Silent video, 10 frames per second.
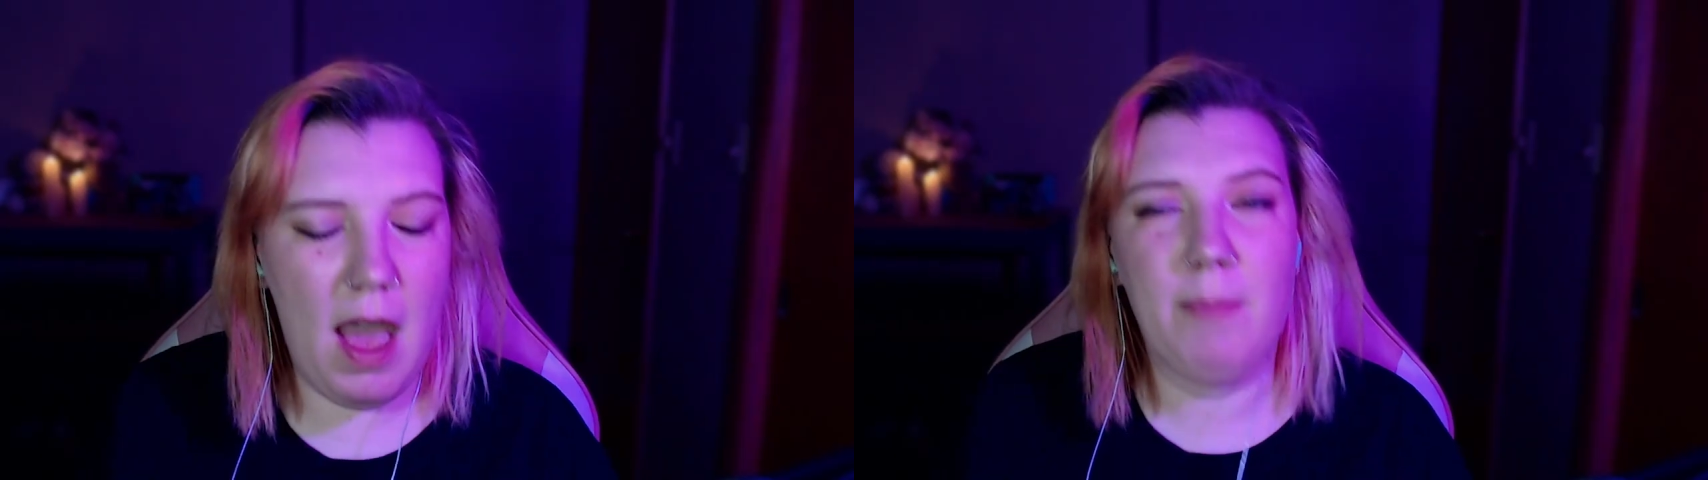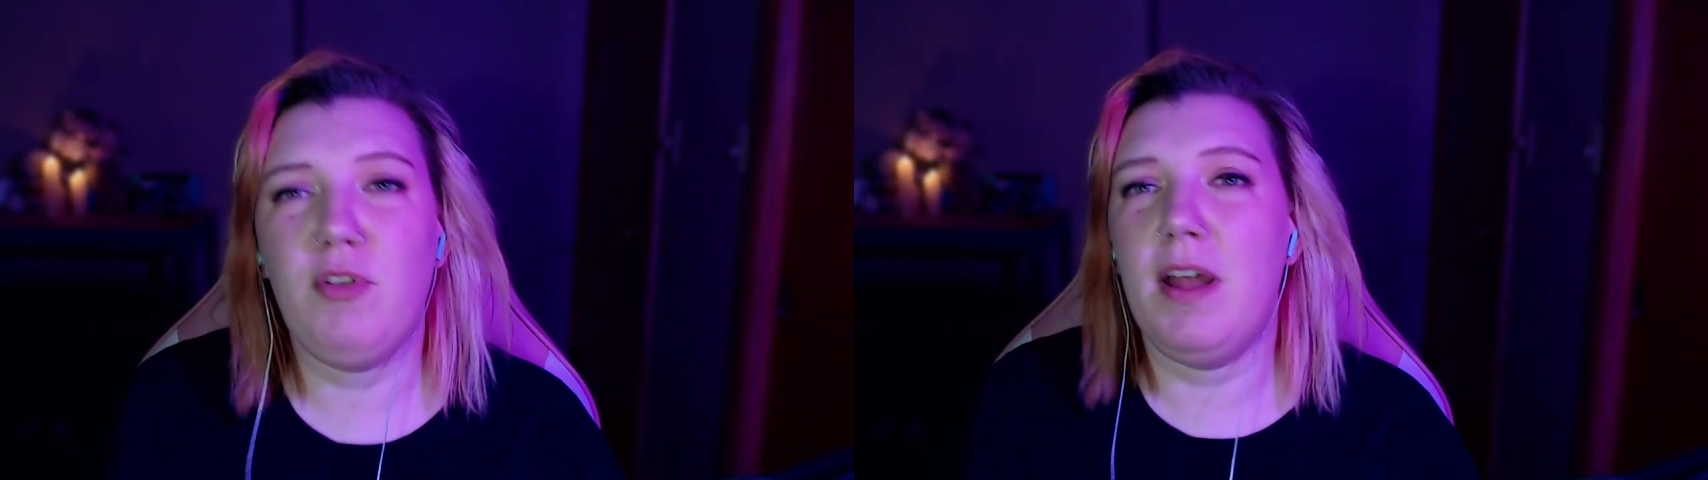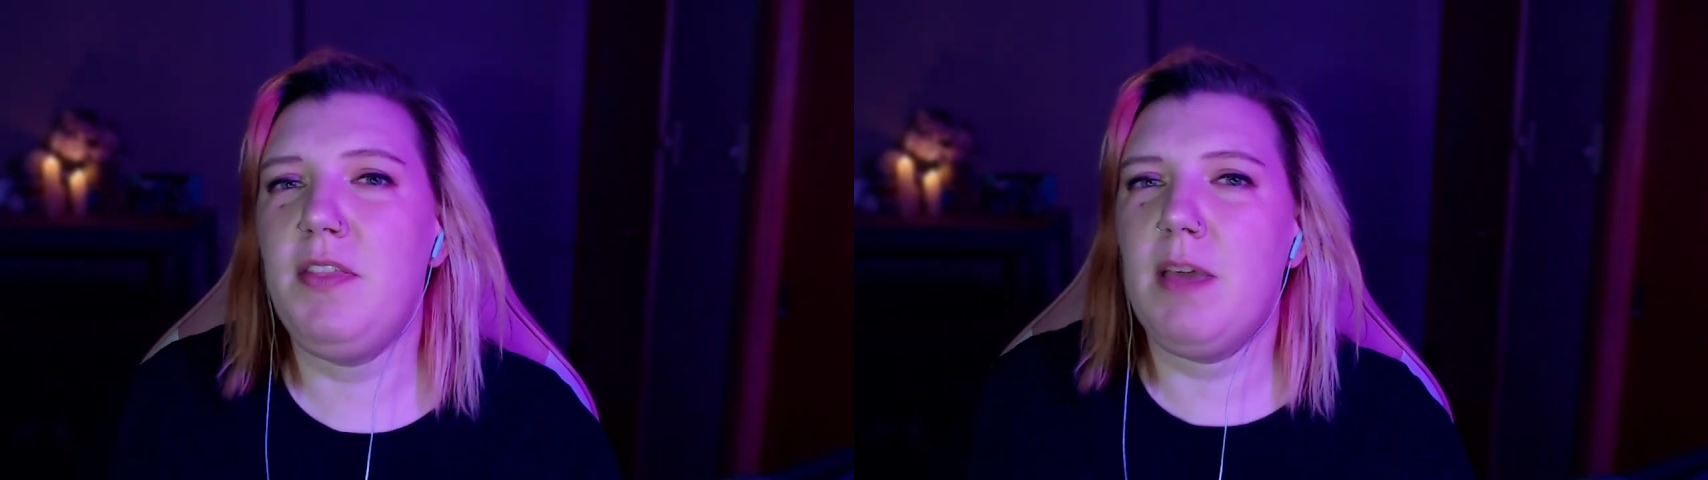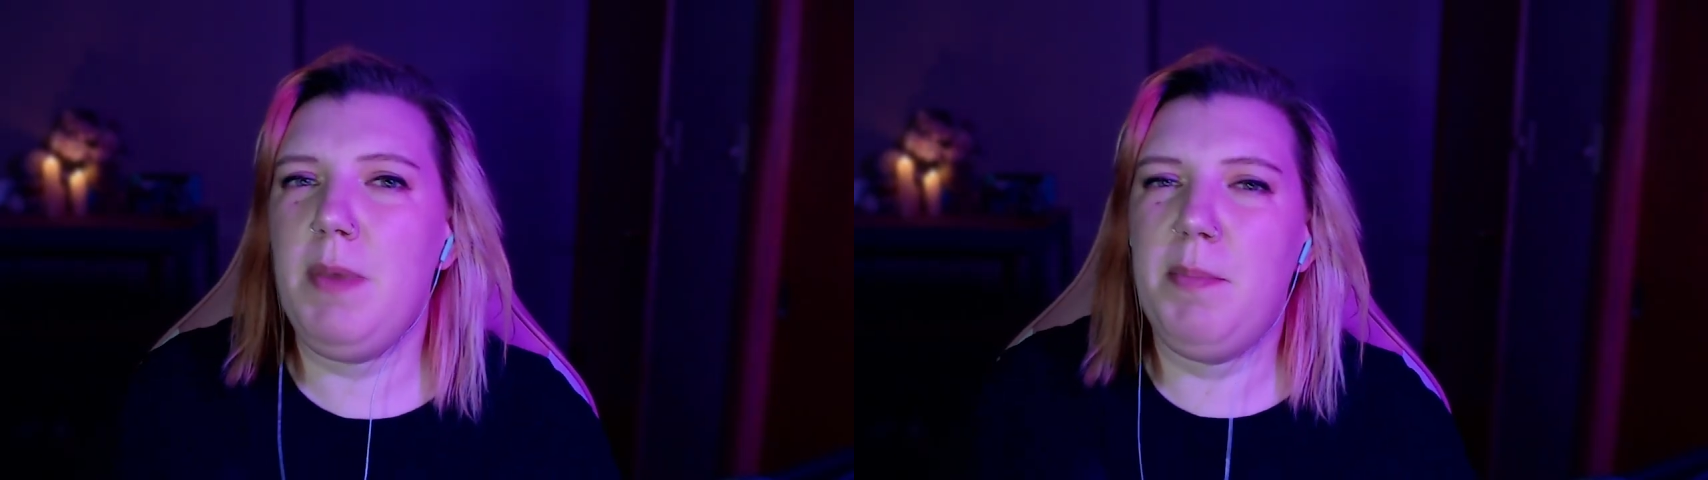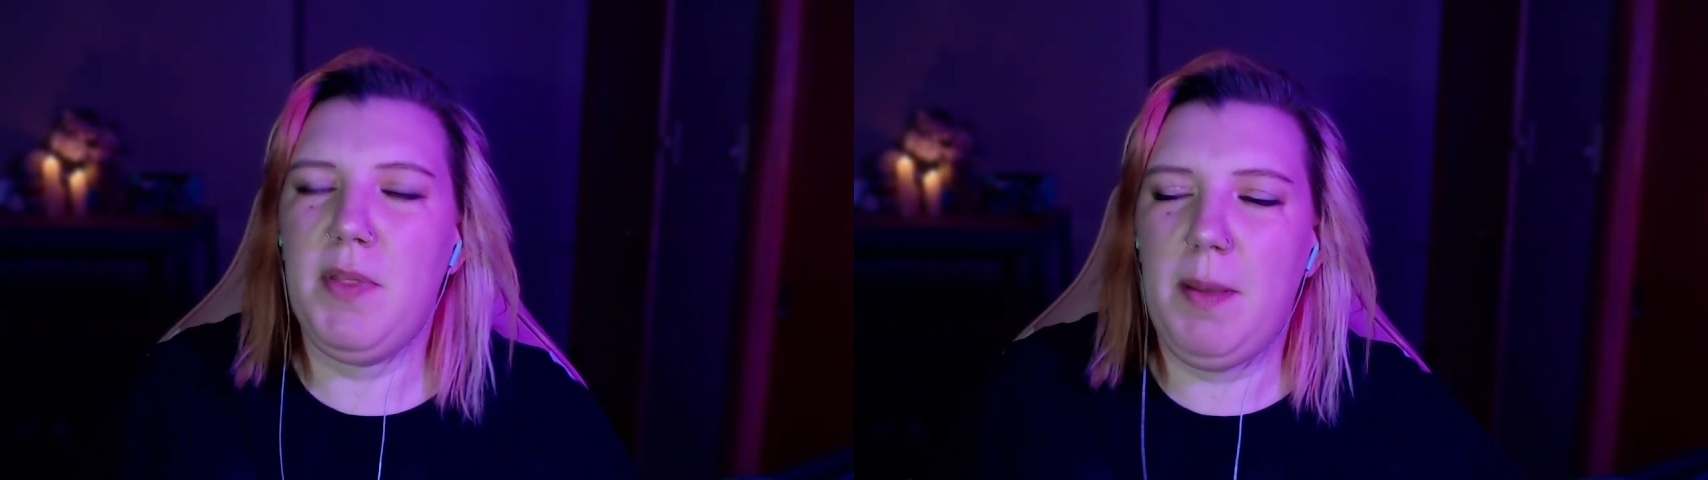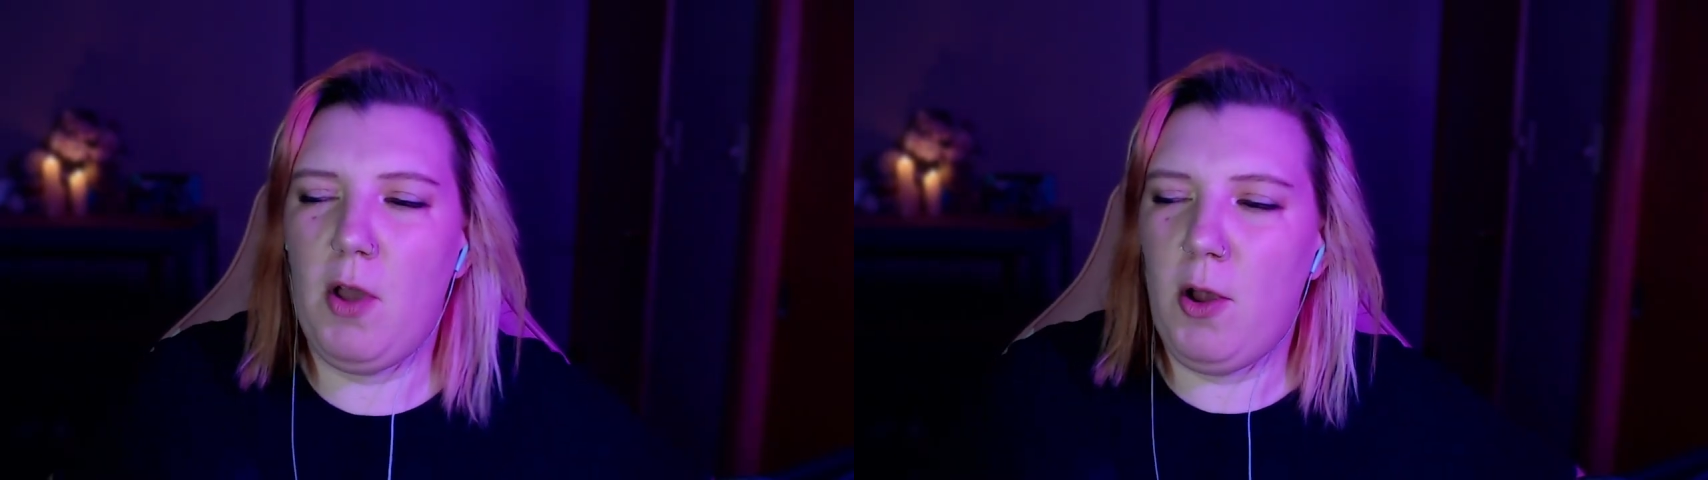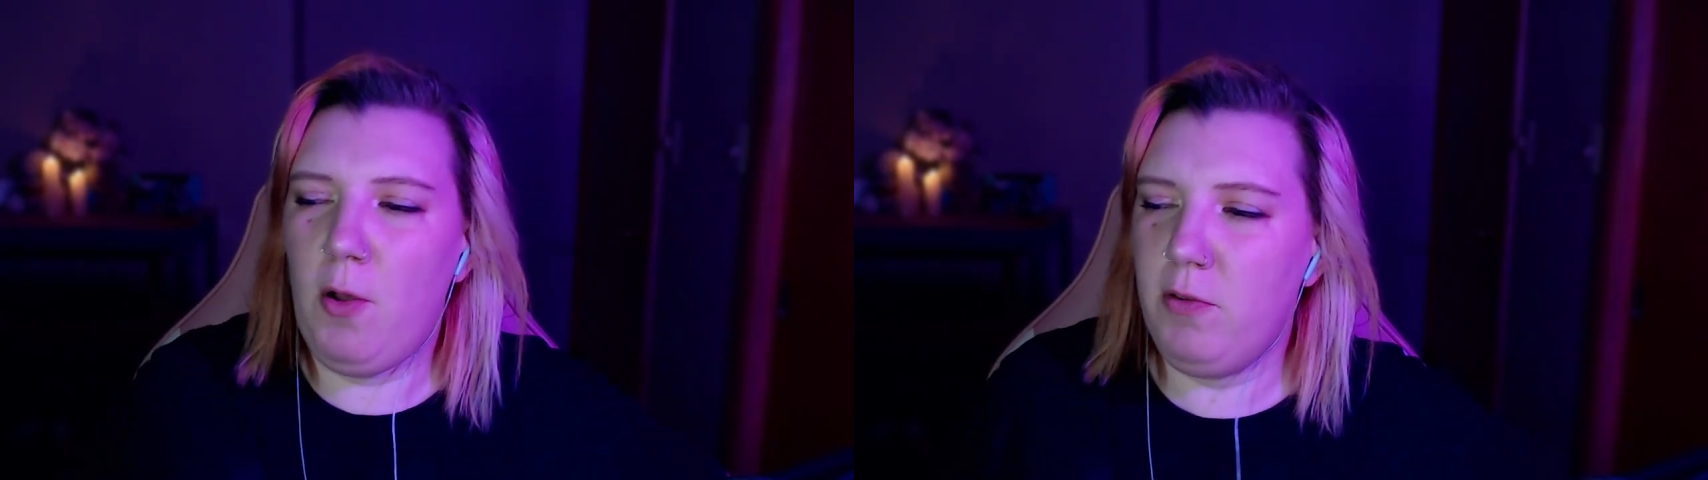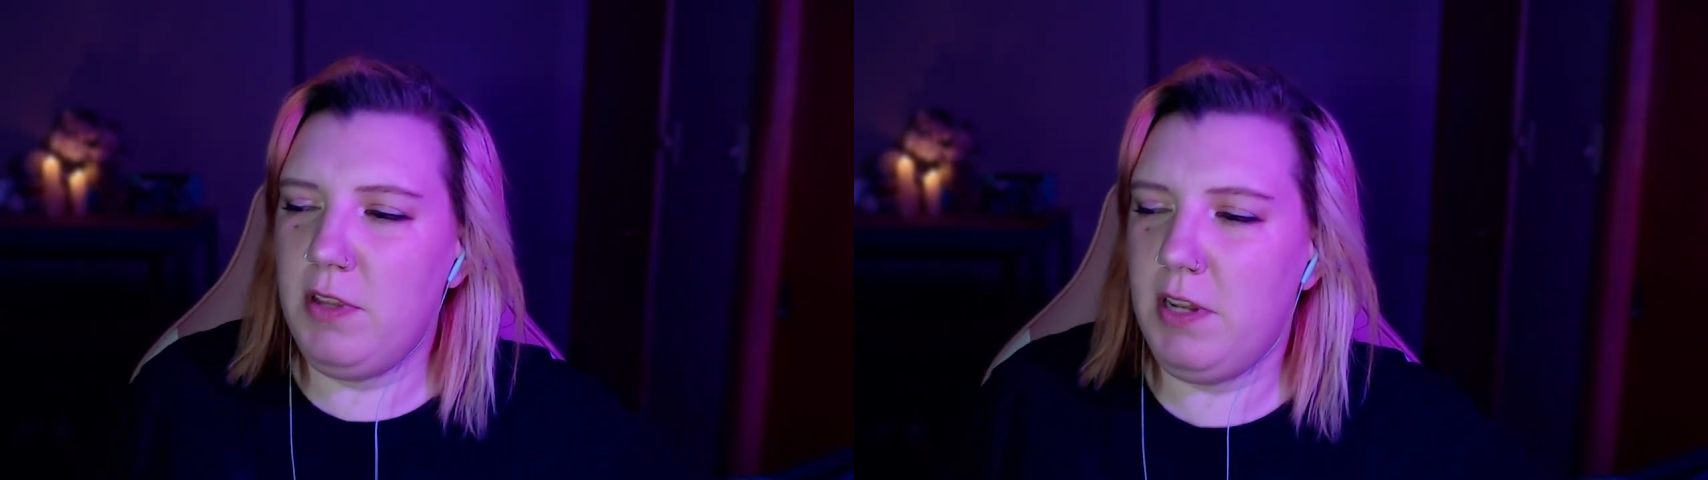I'm trying to think of people that are
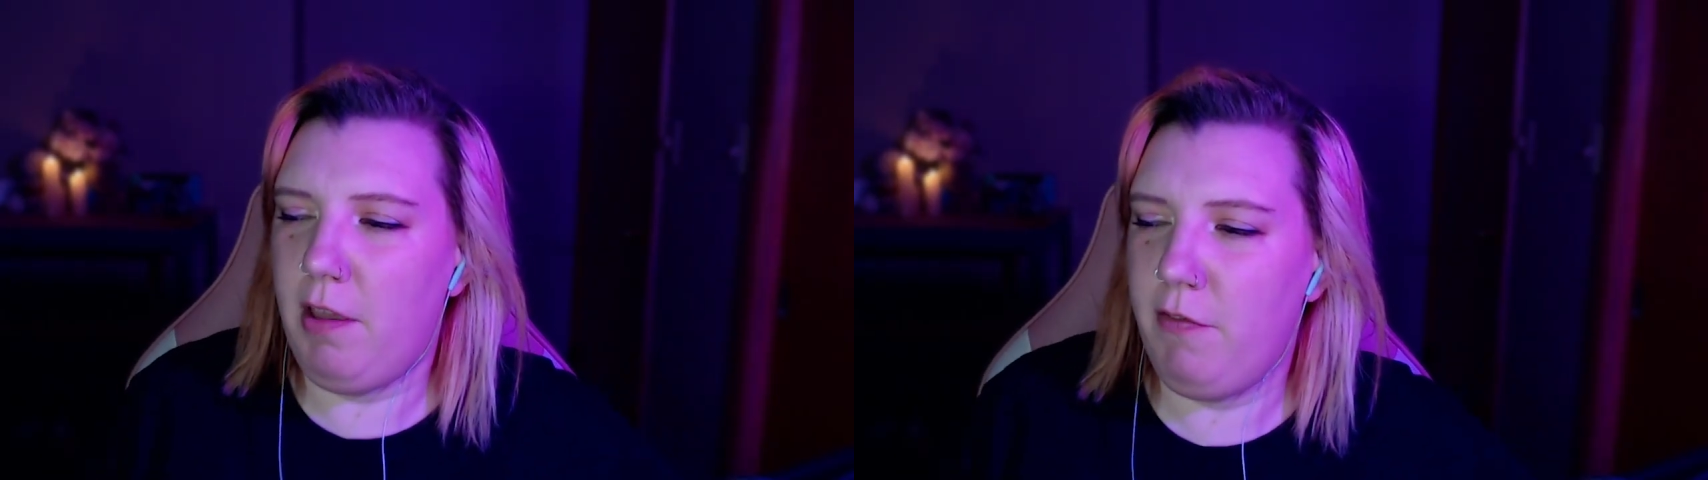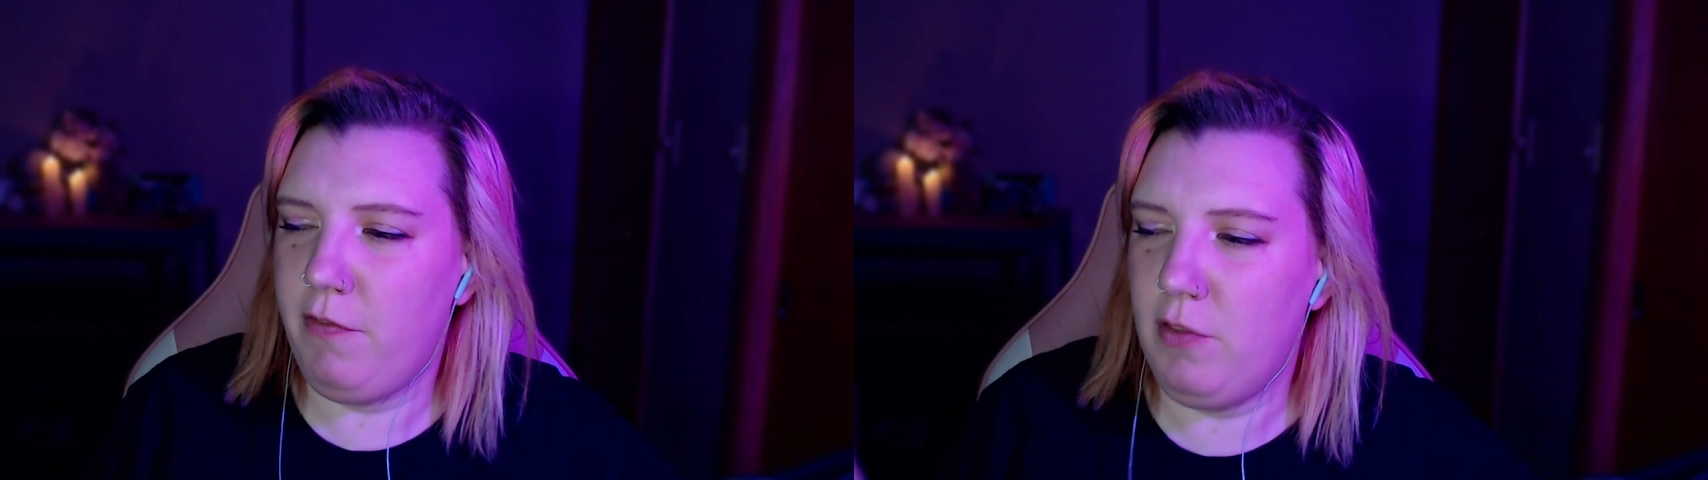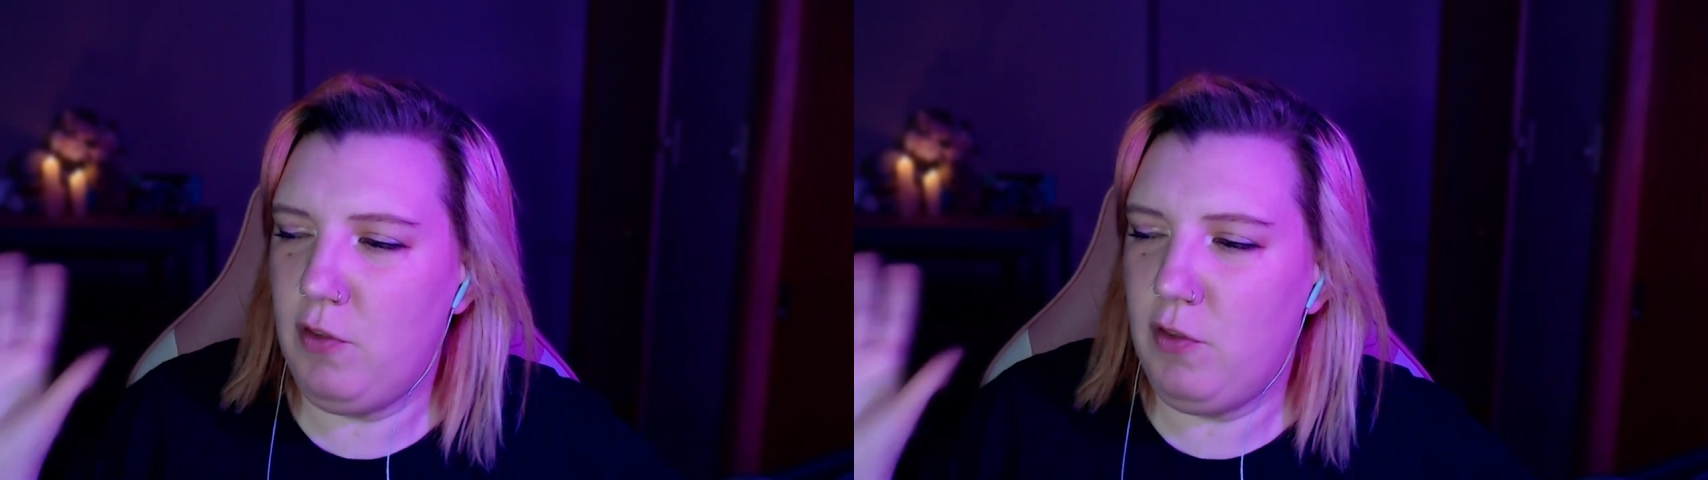old enough